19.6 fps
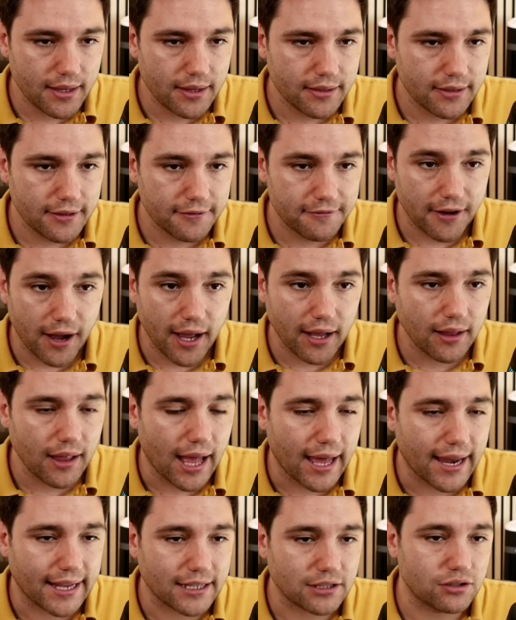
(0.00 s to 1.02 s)
file and
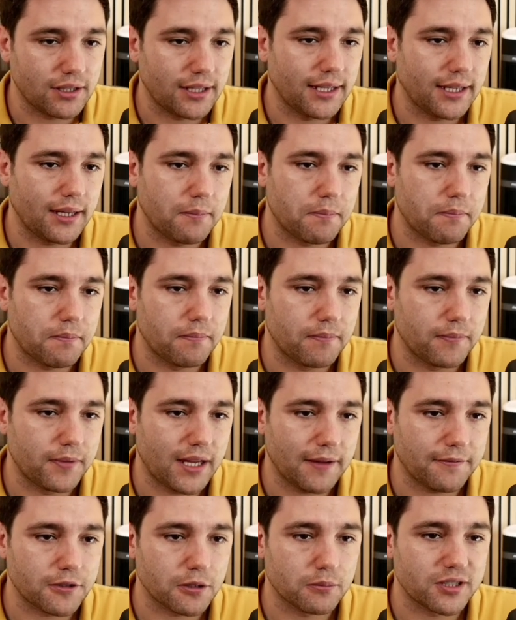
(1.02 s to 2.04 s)
actually give
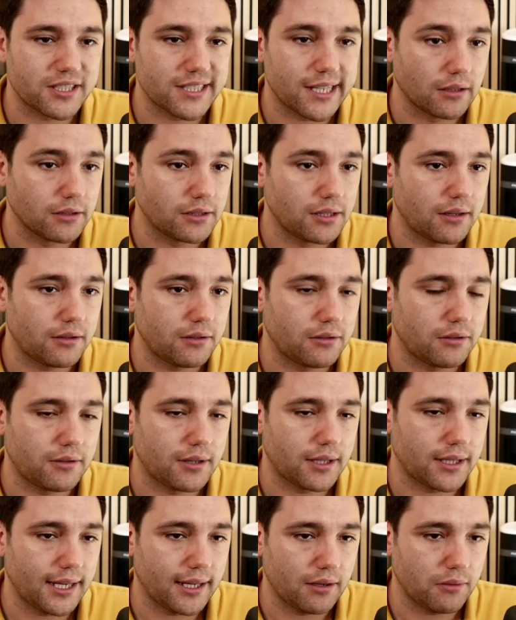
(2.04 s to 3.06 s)
some cell to the
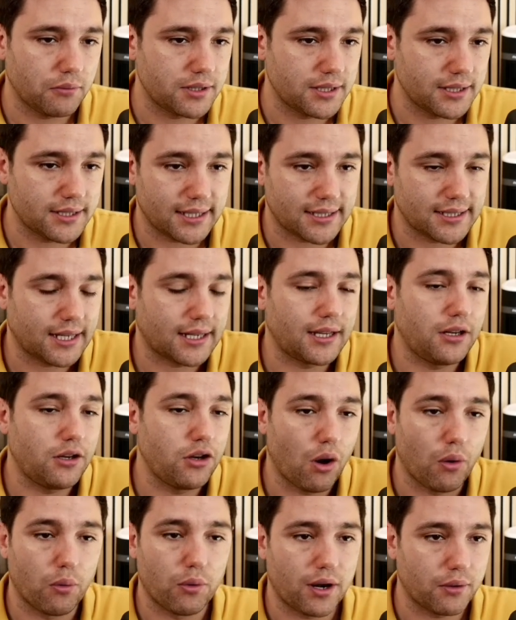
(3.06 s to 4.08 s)
king, which is exactly not
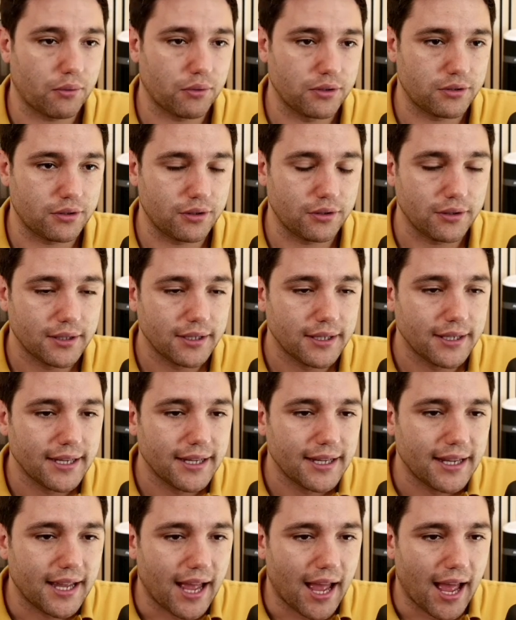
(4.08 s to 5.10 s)
what I want to do.
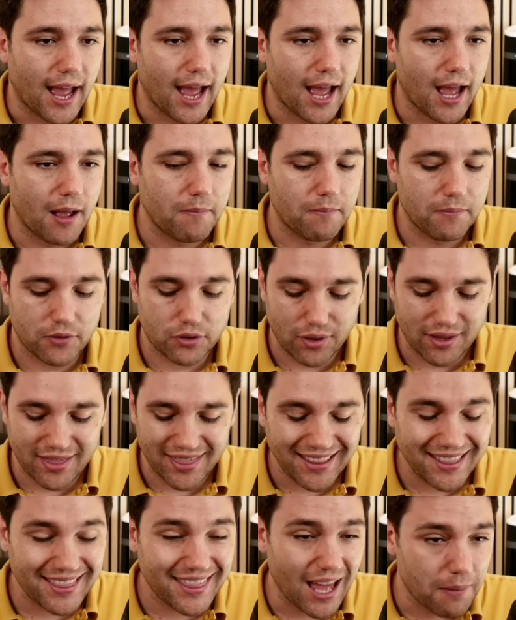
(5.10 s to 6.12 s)
So I
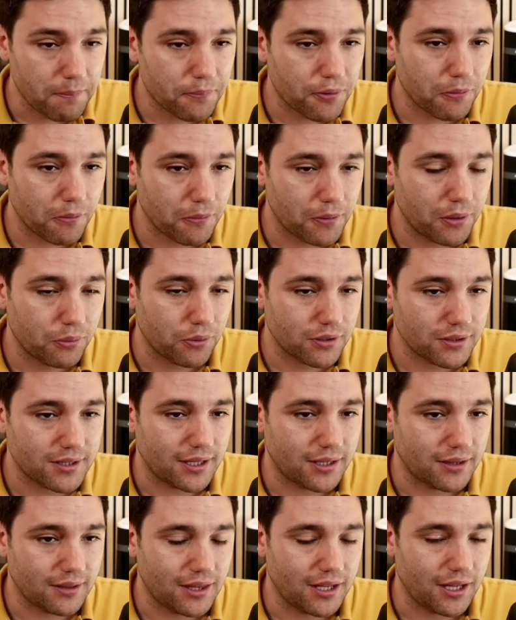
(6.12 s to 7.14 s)
think that probably was
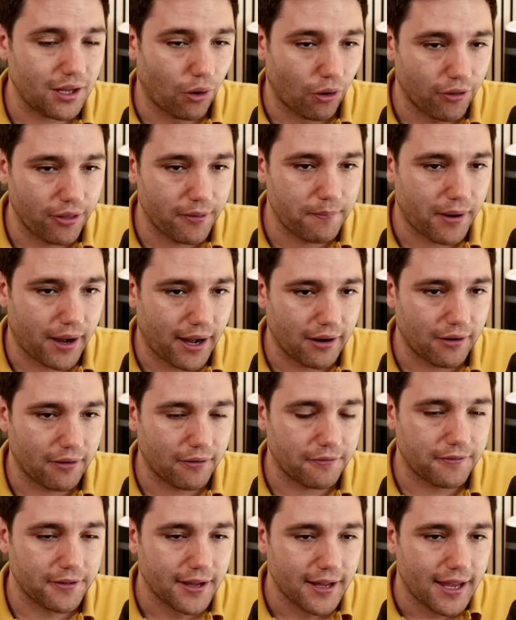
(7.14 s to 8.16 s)
the other part of
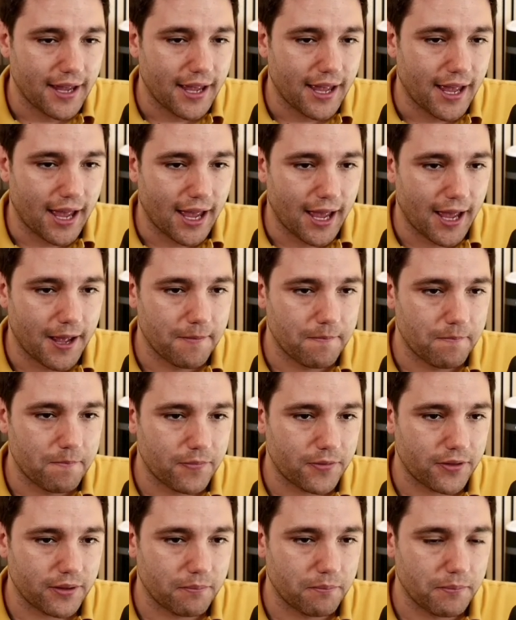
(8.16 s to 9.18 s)

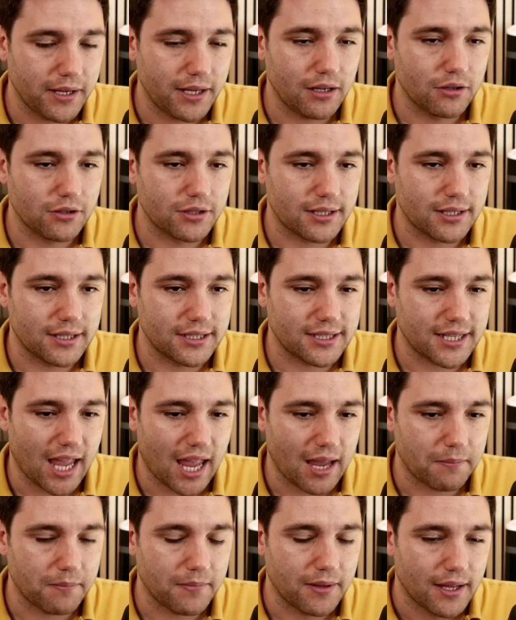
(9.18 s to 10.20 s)
me losing this
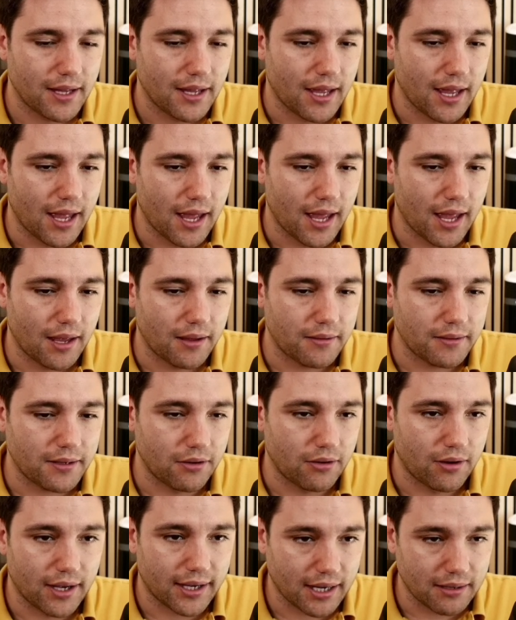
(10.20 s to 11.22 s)
game.
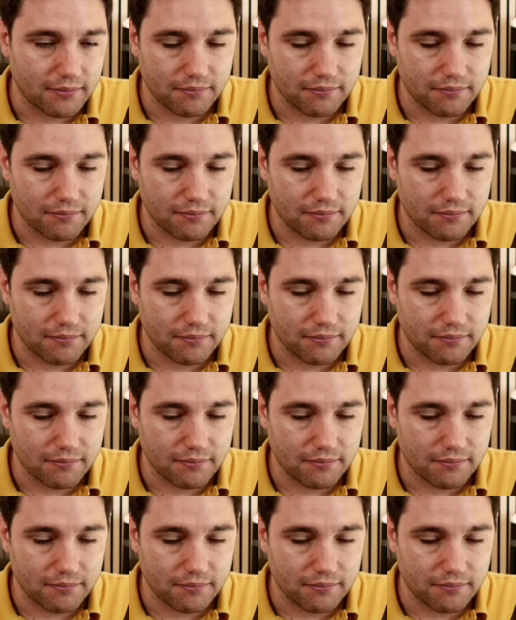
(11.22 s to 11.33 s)
Again,